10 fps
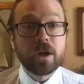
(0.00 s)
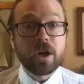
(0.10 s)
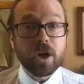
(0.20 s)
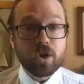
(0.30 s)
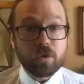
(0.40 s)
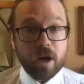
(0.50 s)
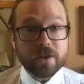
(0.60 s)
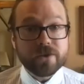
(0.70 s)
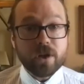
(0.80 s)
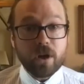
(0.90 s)

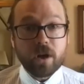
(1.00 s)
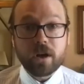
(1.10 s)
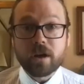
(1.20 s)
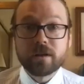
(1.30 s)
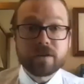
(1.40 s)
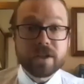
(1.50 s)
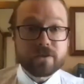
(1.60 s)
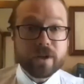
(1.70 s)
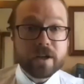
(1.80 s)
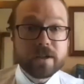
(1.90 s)
across our district.